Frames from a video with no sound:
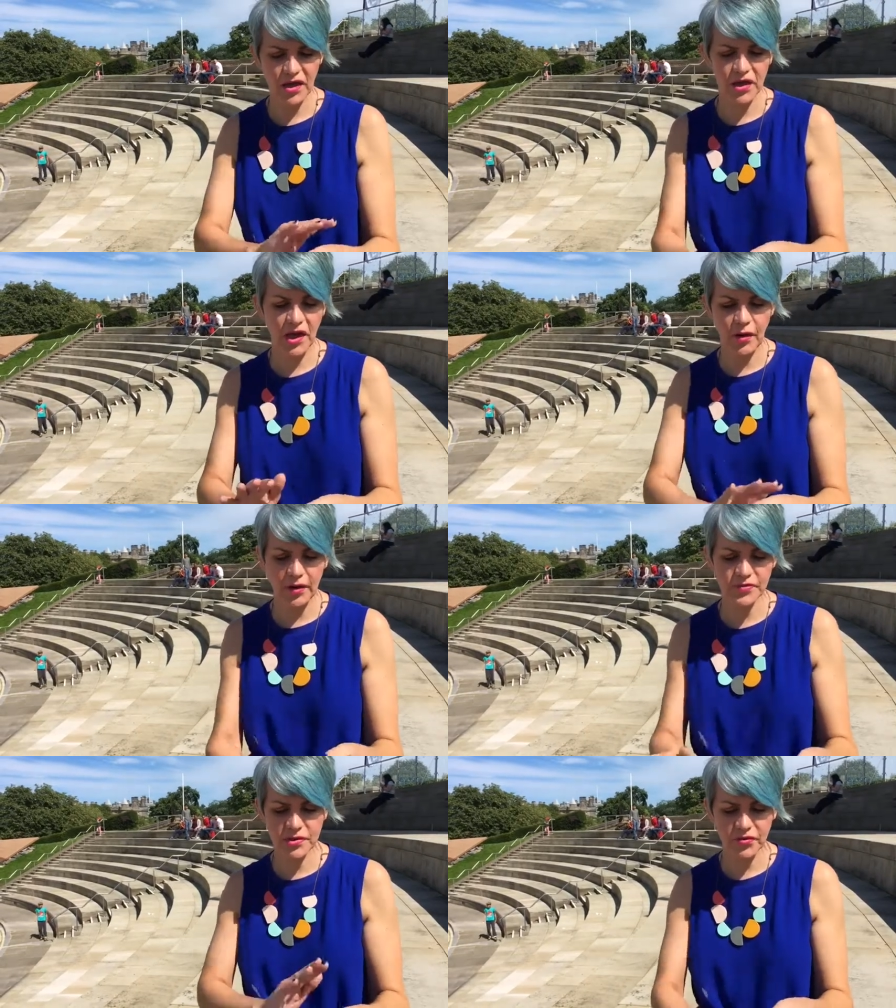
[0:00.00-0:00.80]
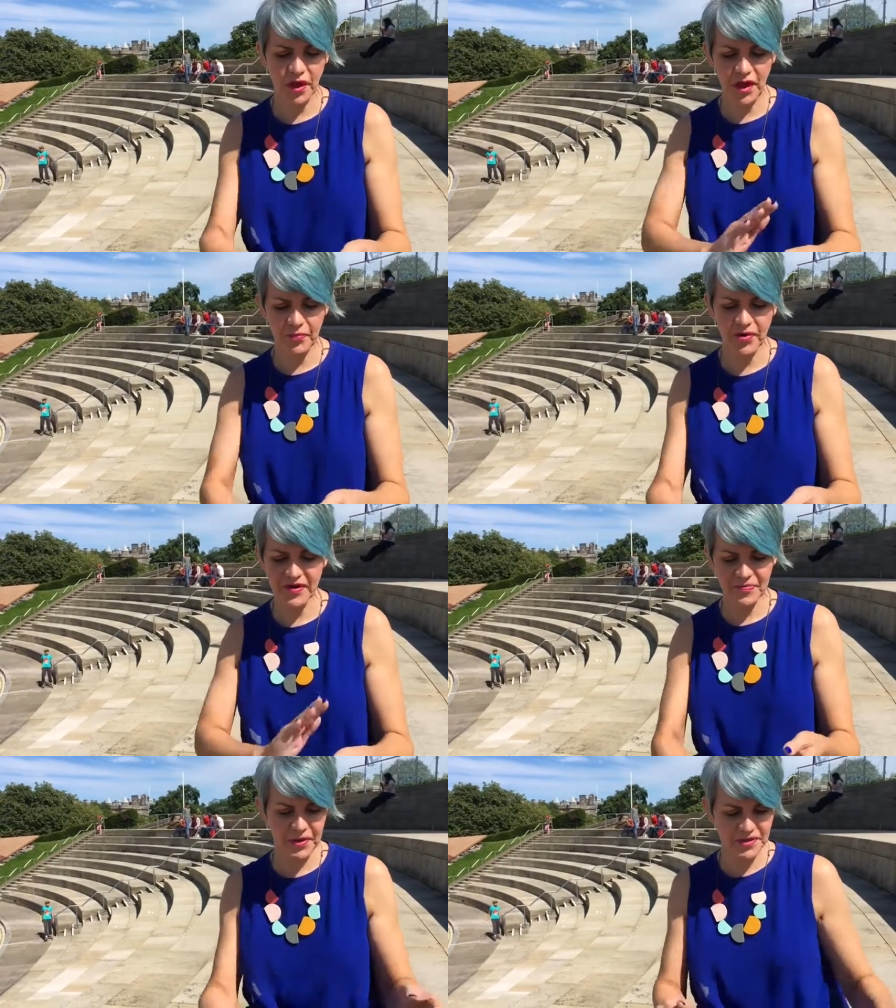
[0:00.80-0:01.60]
you know, I'm sure that our
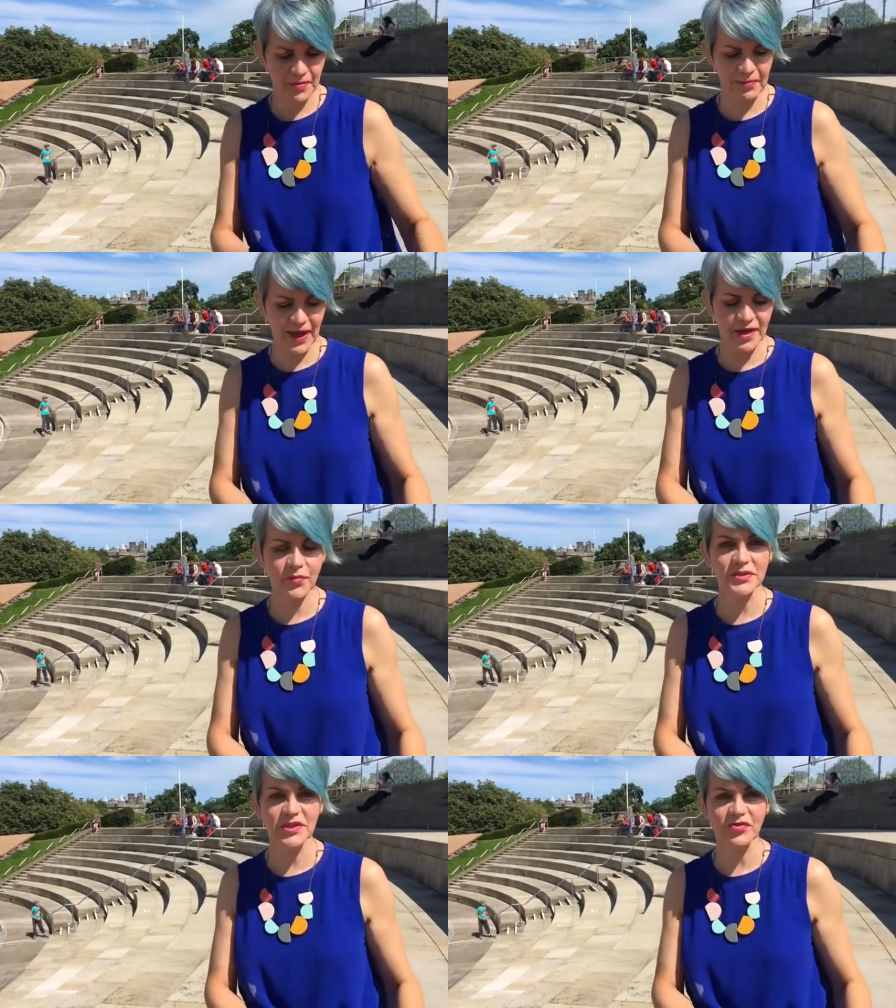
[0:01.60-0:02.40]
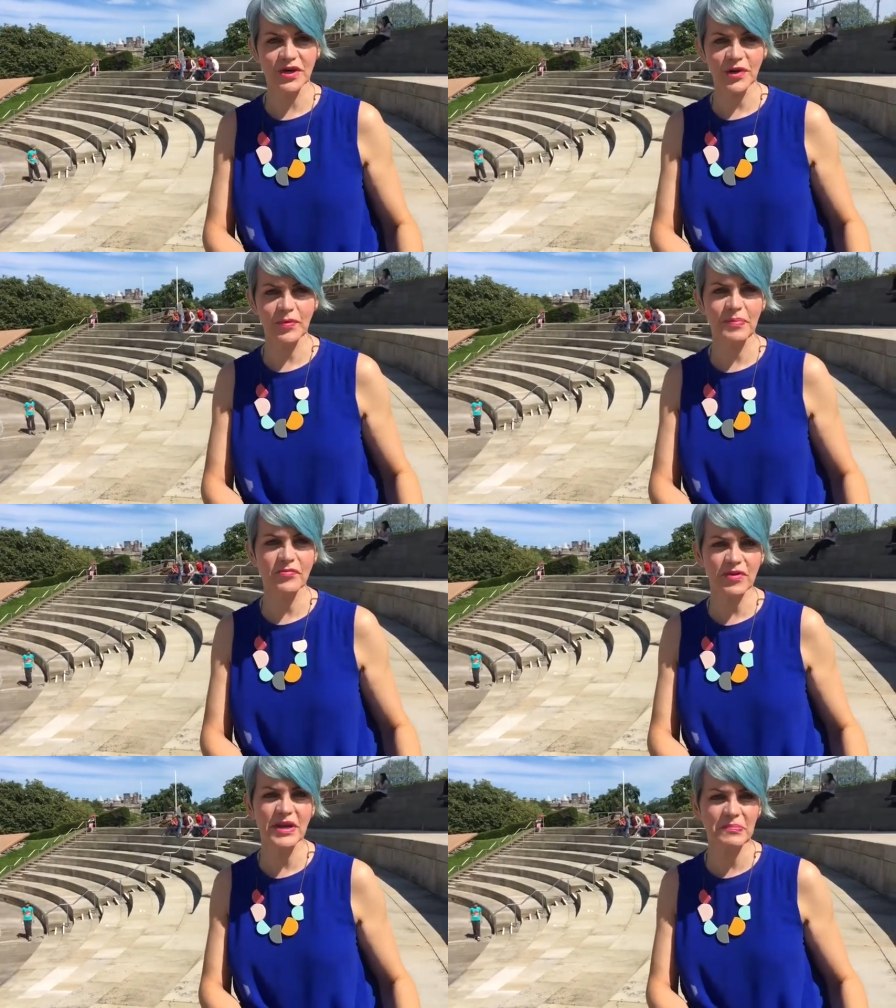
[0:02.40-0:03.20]
press person Megan would agree. We've
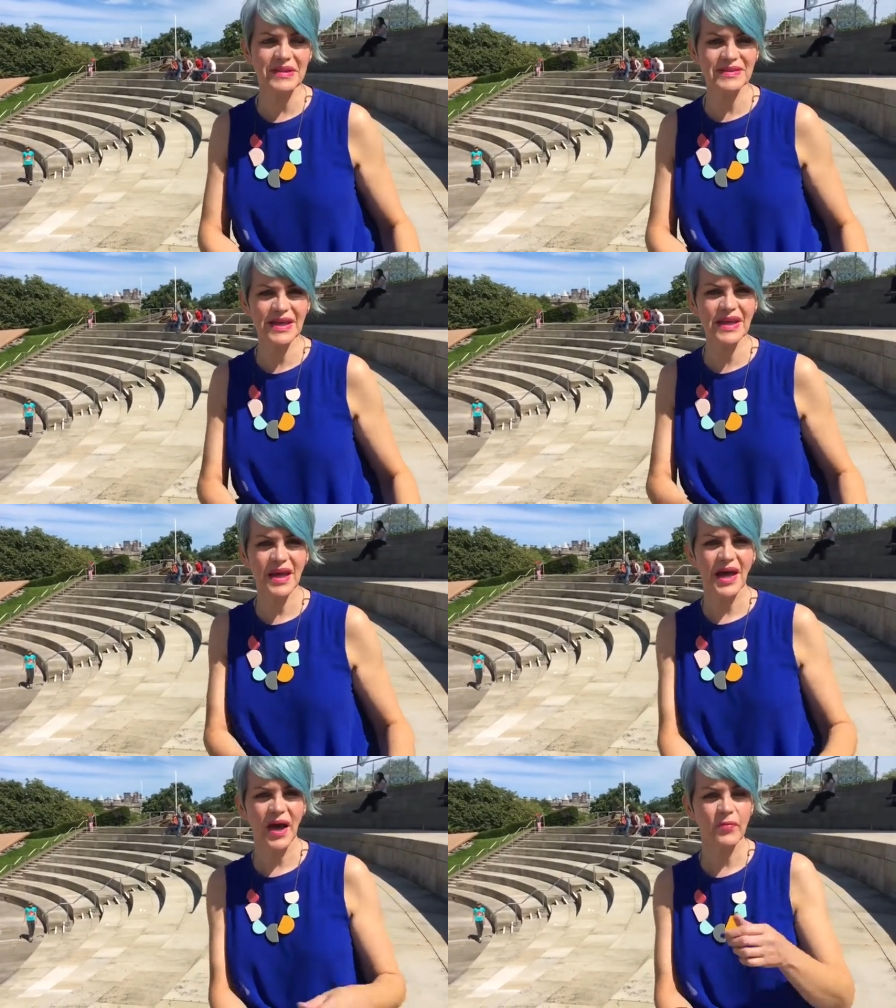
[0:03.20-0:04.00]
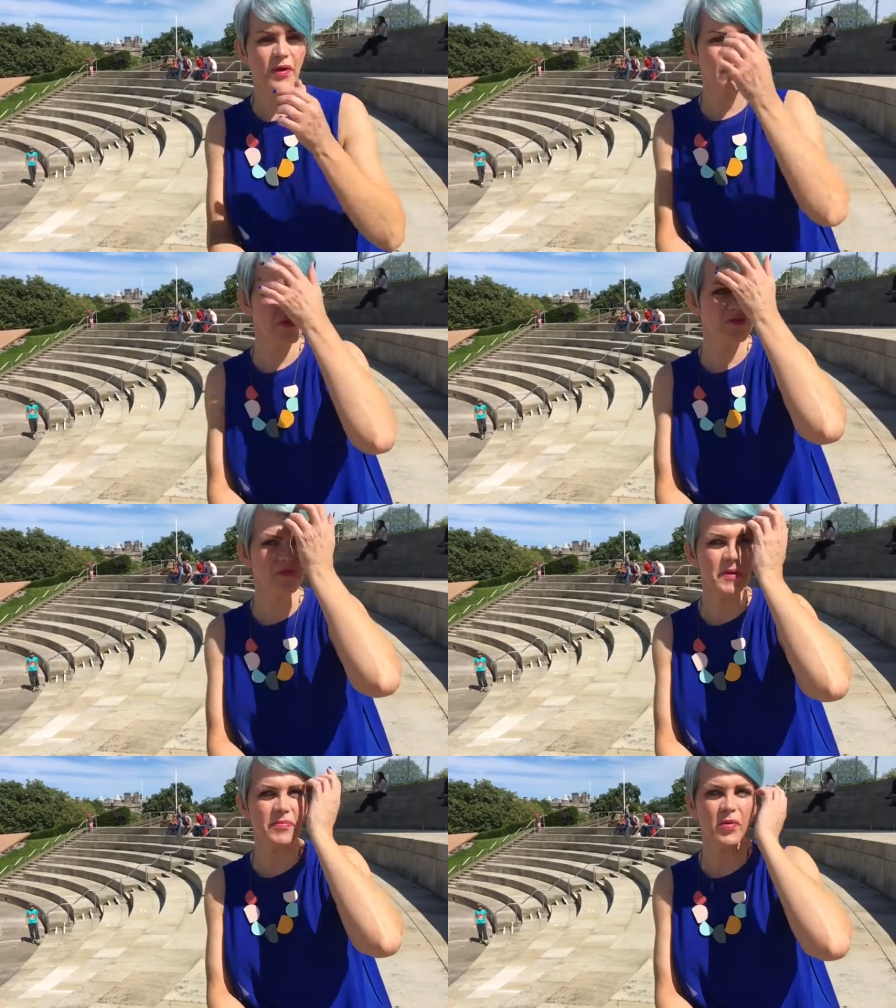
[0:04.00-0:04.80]
been really busy, and, and, lots
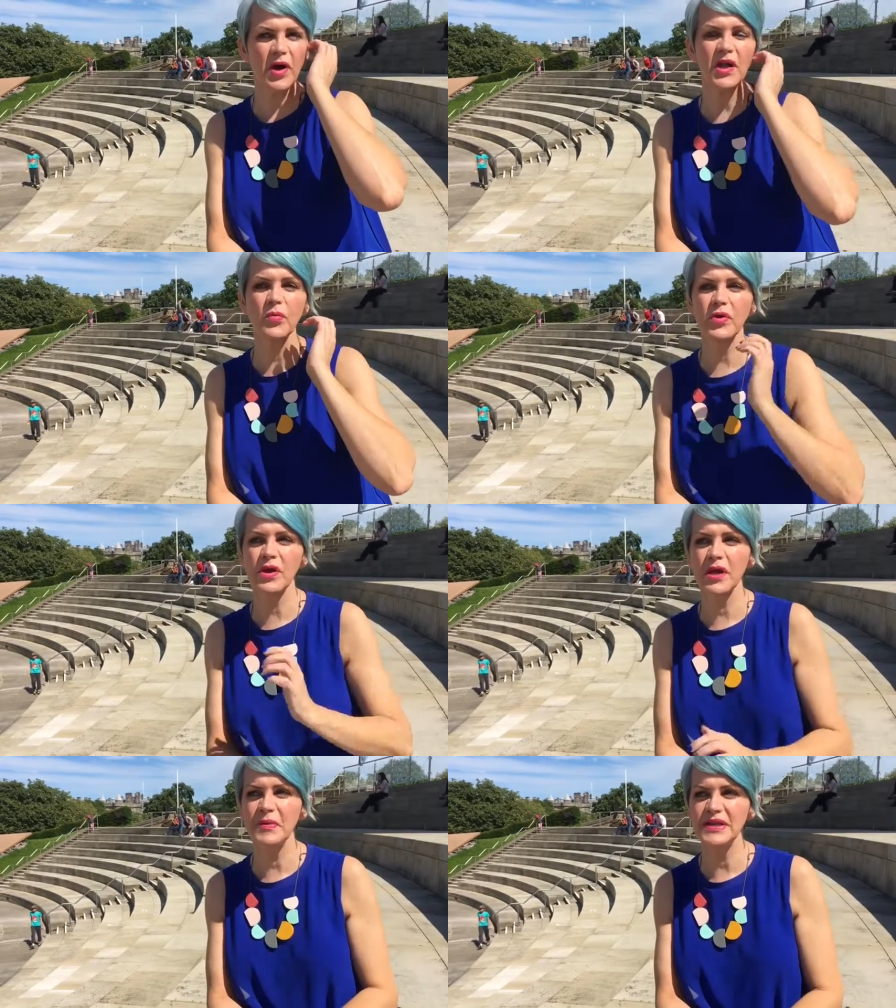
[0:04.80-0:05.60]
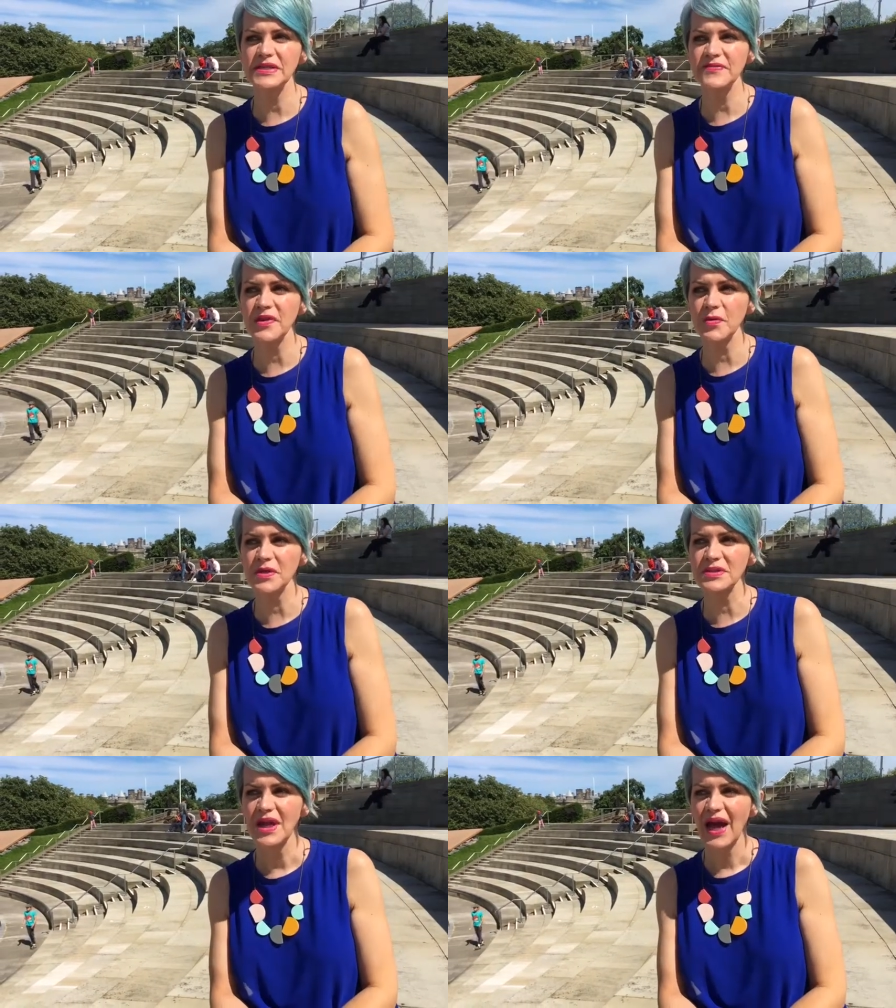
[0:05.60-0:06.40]
of people kind of want to come and interview us.